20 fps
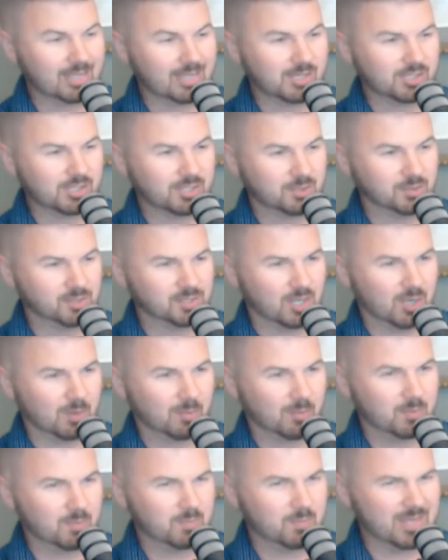He shows
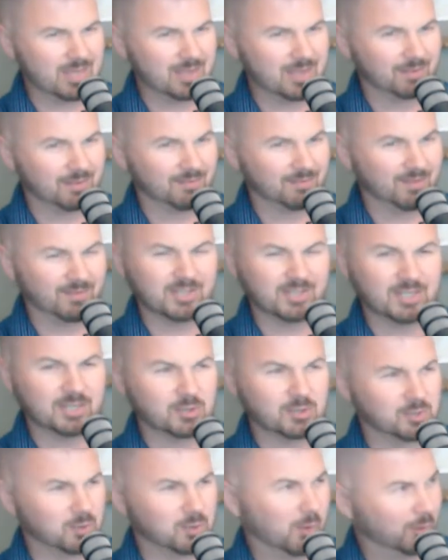up being
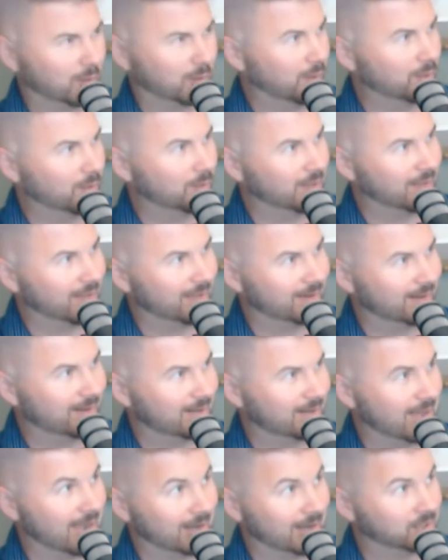15 years older
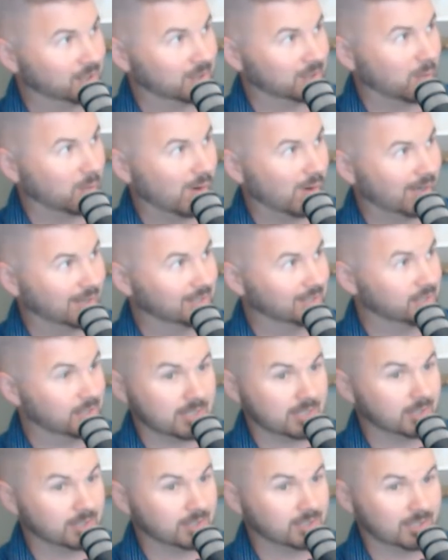than he actually was,
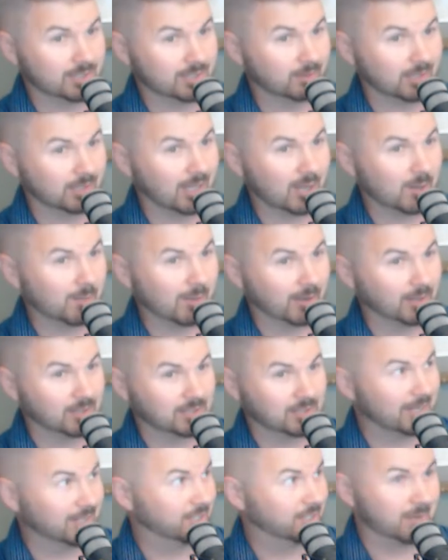and he still lied about
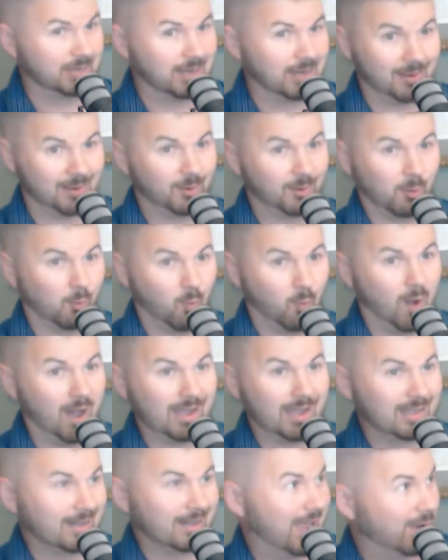his age. I mean, I don't know
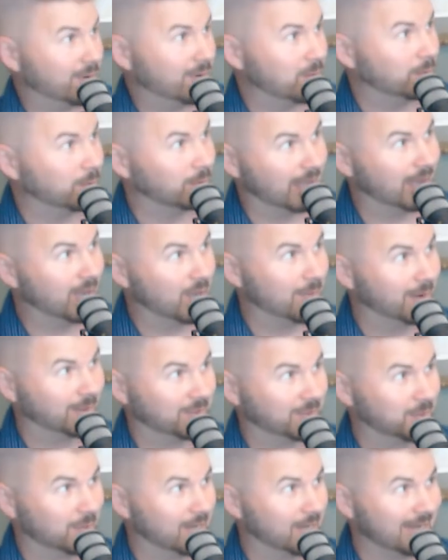why and how you lie
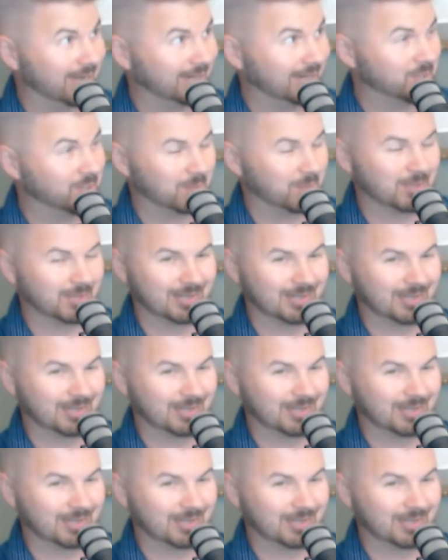about your age, but...